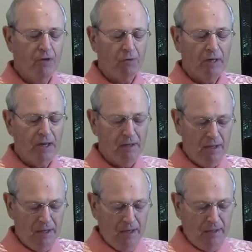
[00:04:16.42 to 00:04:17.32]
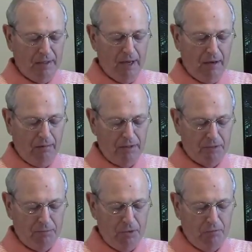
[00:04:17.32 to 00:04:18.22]
Okay, now
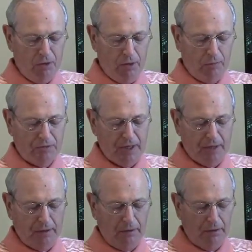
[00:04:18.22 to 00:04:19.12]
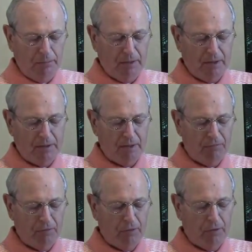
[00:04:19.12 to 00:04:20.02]
let's move on and we'll take a little bit
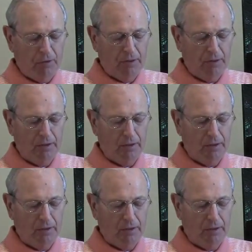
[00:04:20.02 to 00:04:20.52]
different look